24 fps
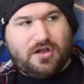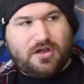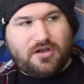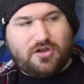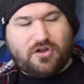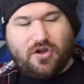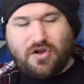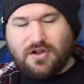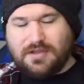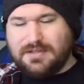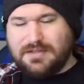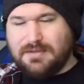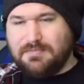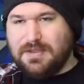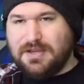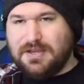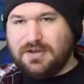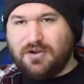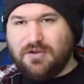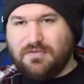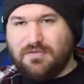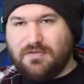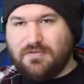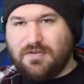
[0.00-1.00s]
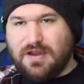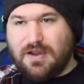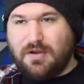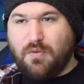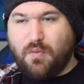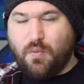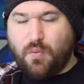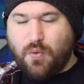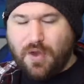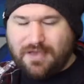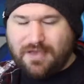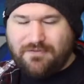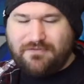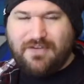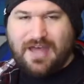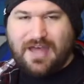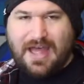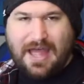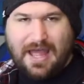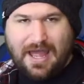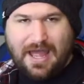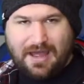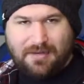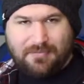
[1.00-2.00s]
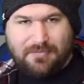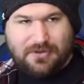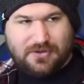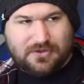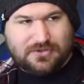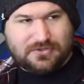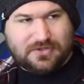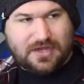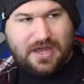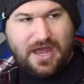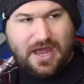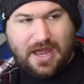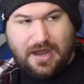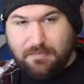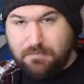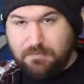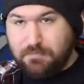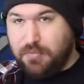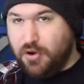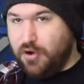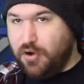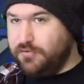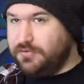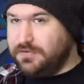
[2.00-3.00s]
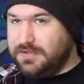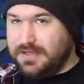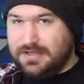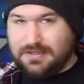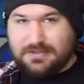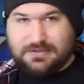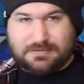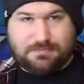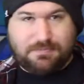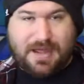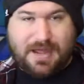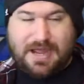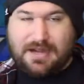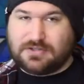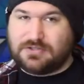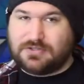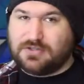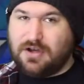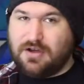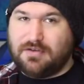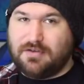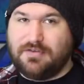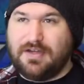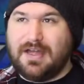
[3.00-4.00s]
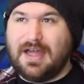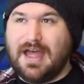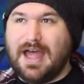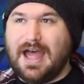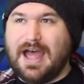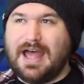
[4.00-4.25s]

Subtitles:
got in the middle of a ring with the hammers, and both teams backed off.